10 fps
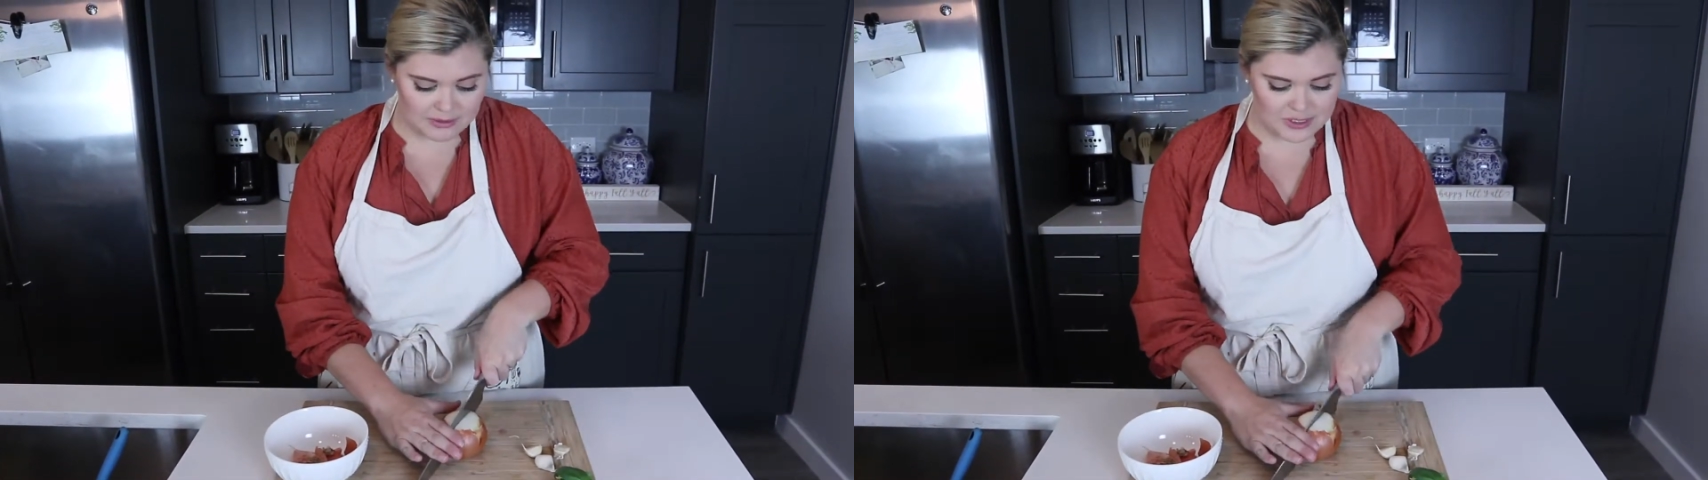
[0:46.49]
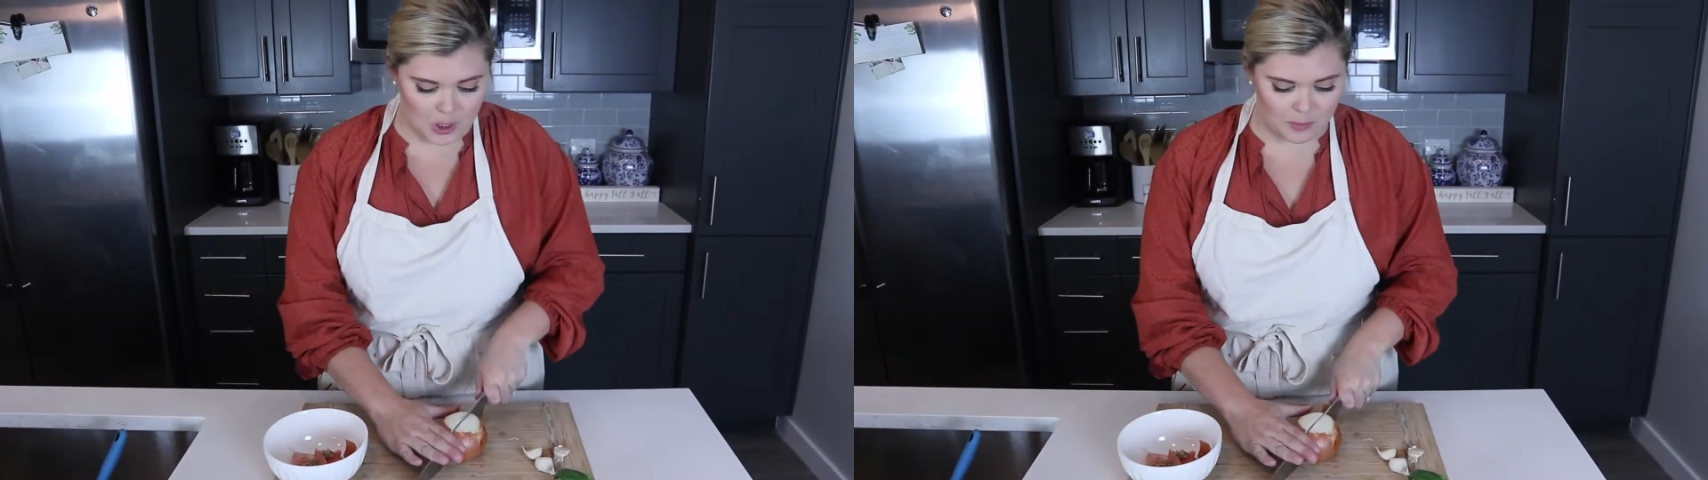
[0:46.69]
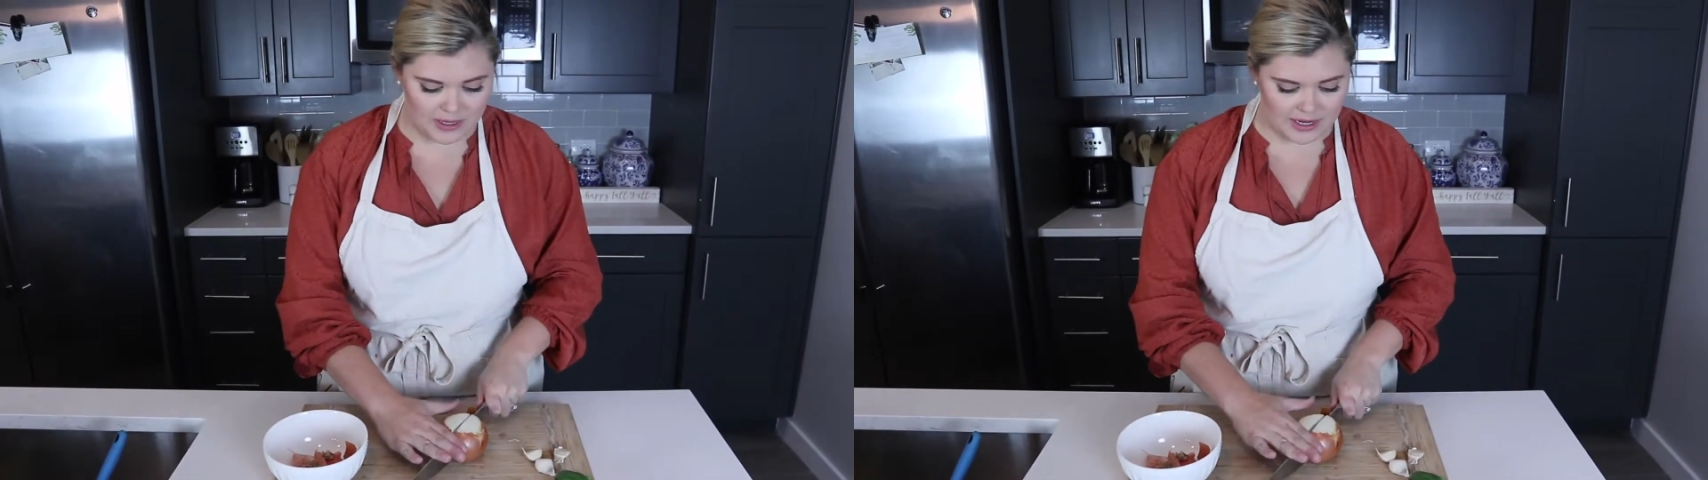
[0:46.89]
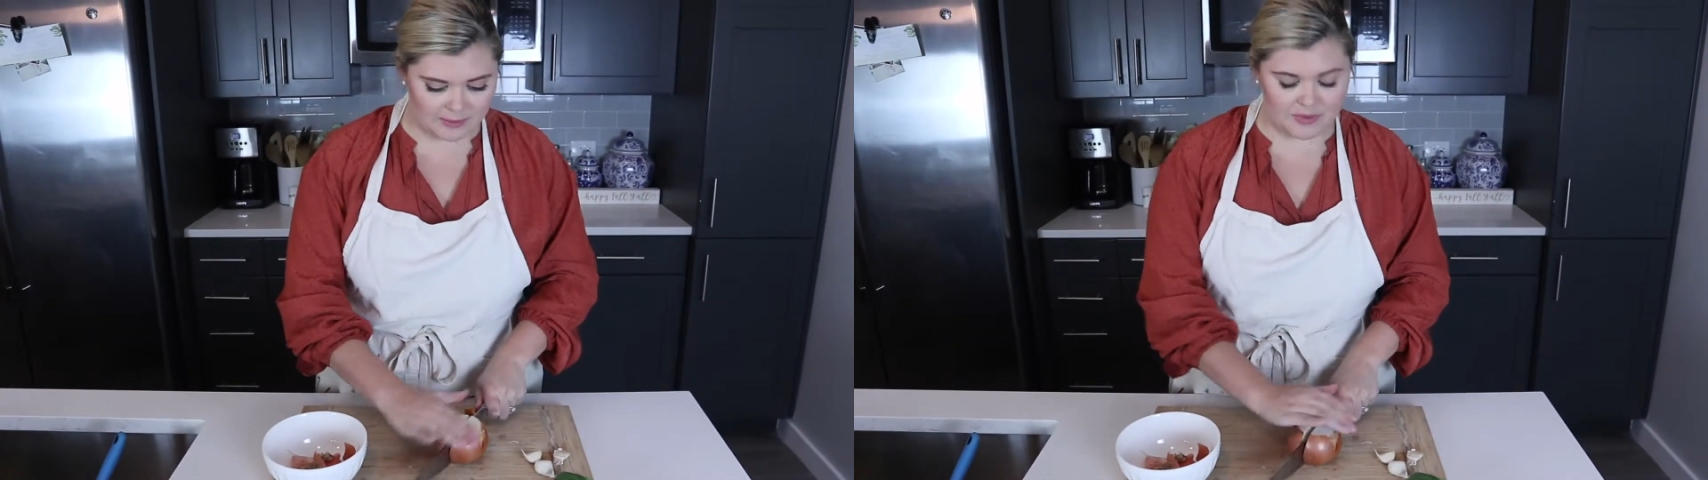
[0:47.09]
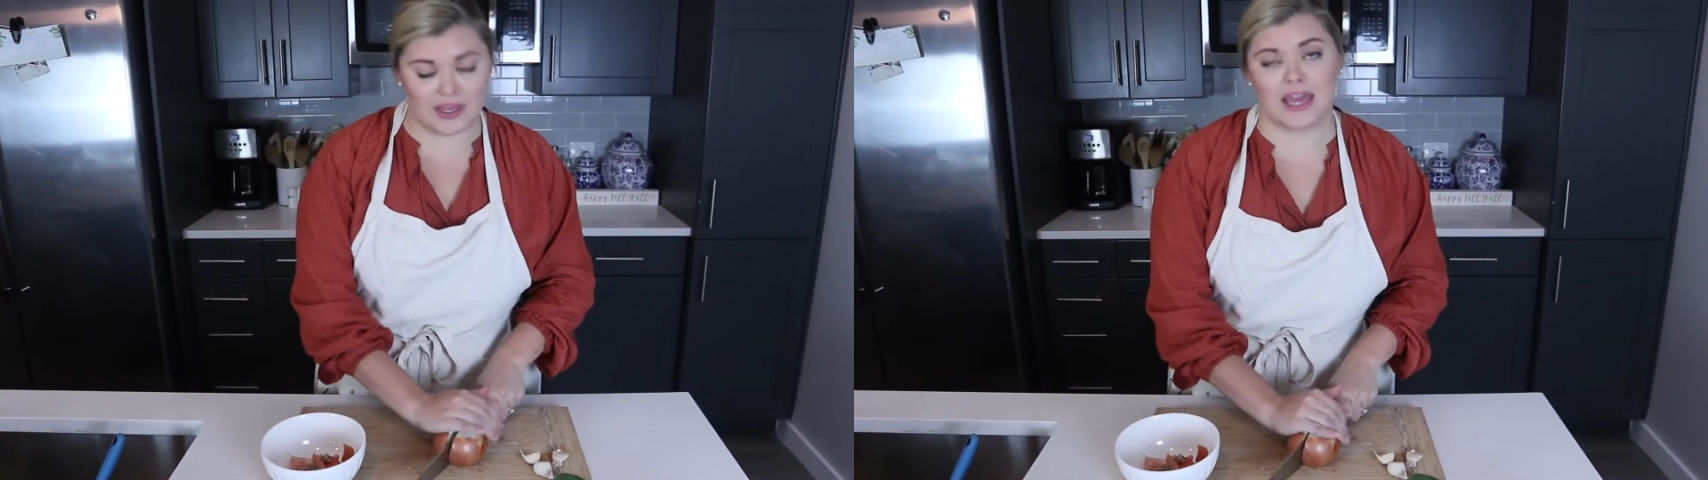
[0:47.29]
was opening
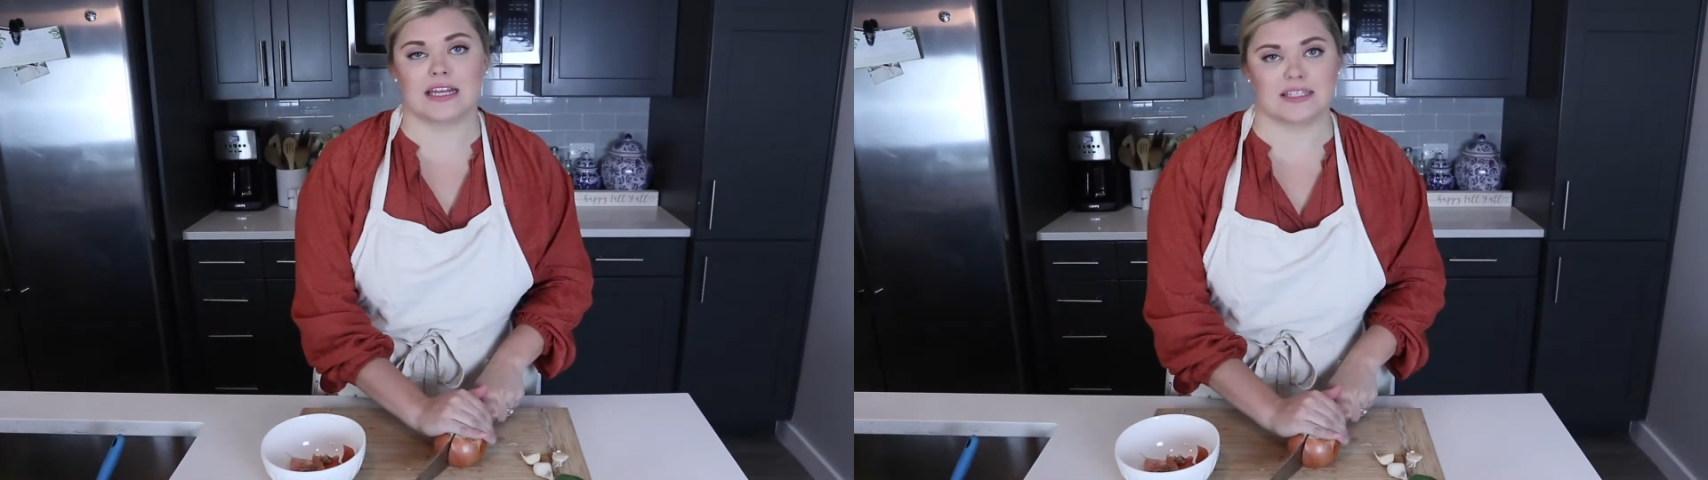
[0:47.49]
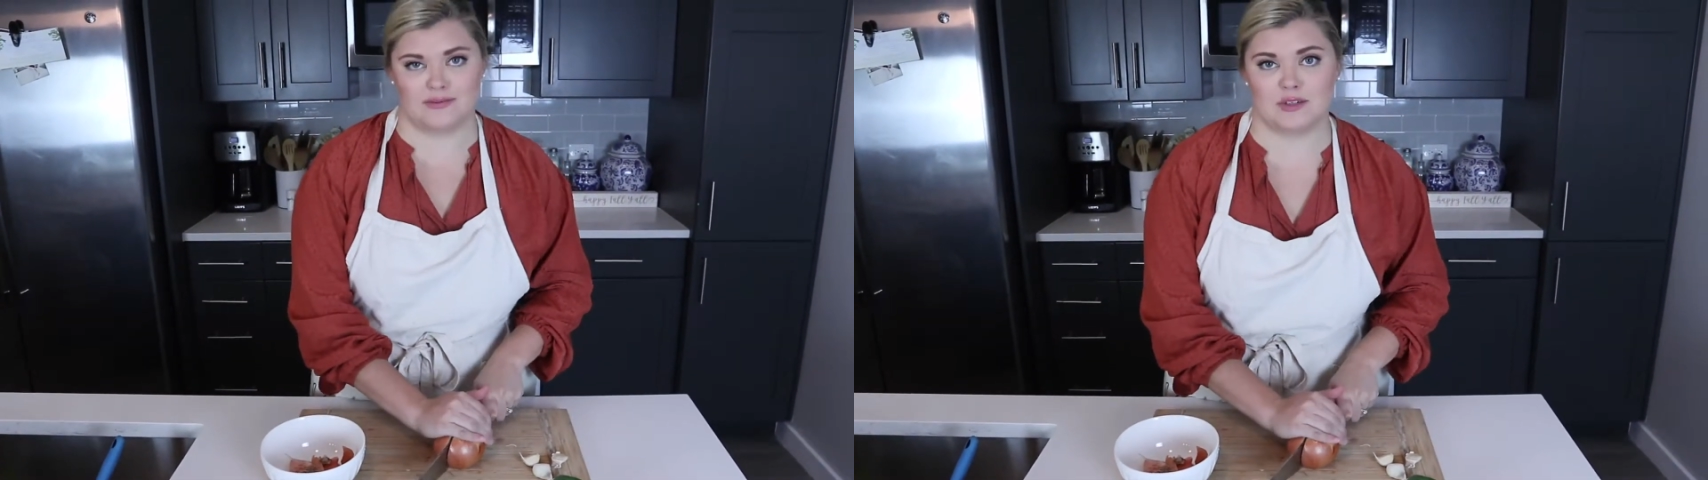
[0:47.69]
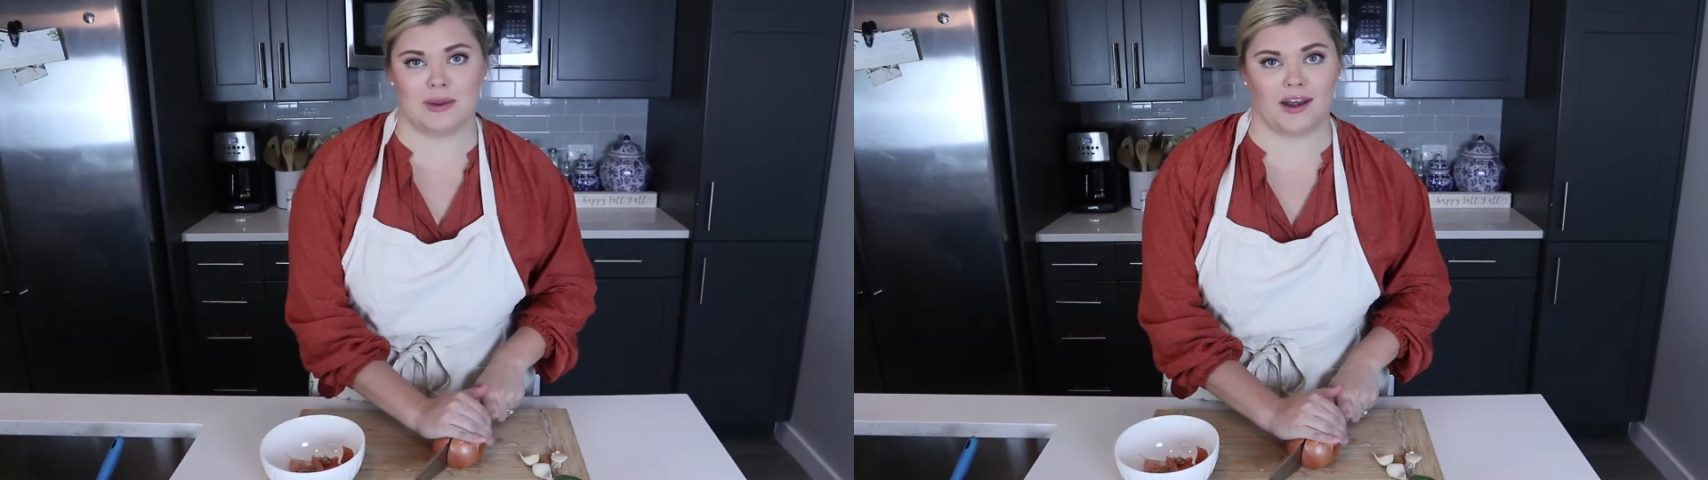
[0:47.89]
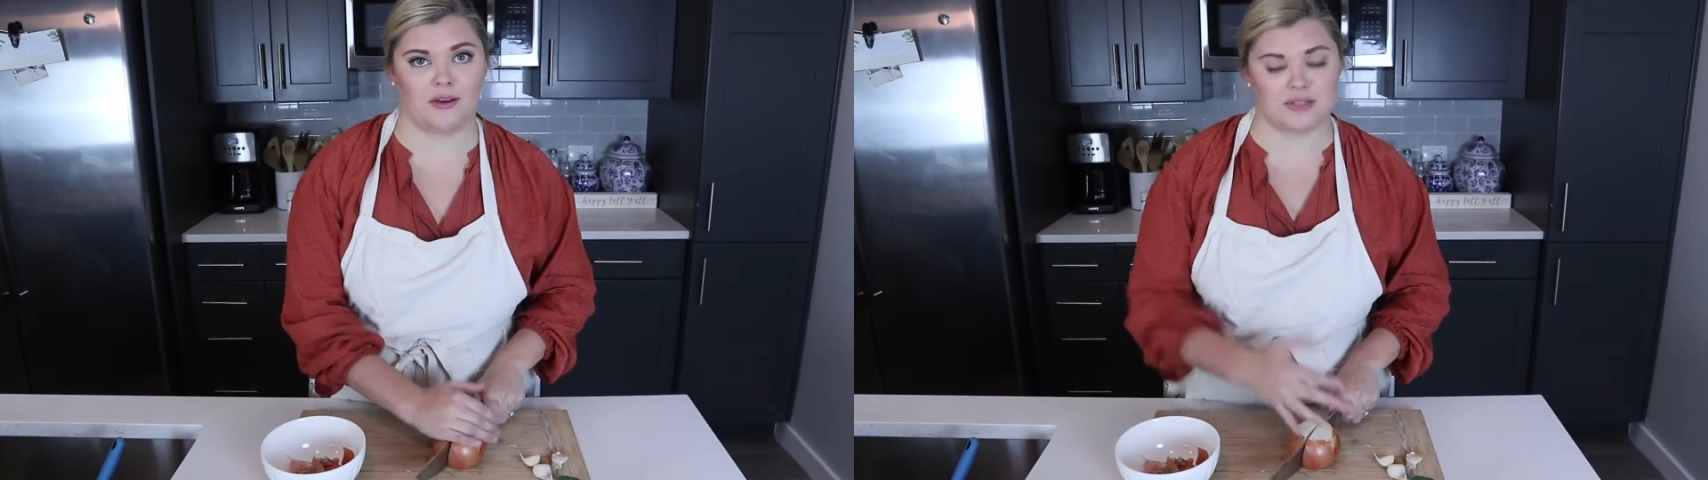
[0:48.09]
up the cans of tomatoes,